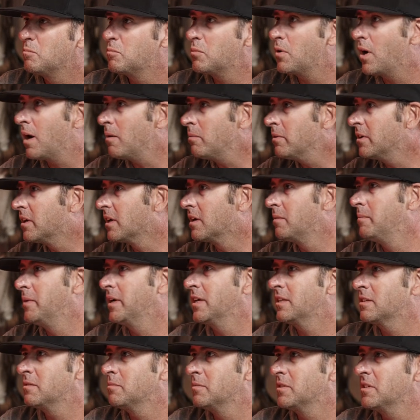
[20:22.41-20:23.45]
Probably going to
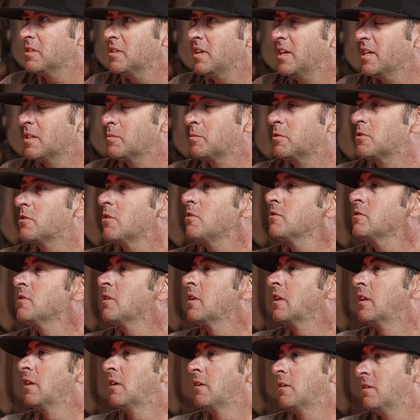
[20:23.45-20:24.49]
make some mistakes, but you're also
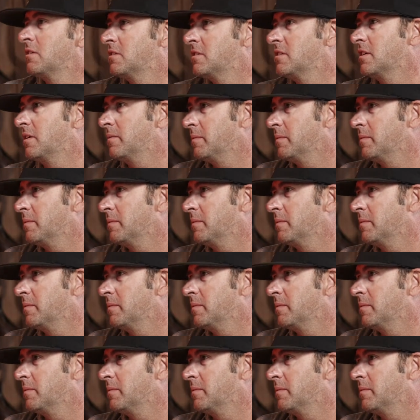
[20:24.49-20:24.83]
going to learn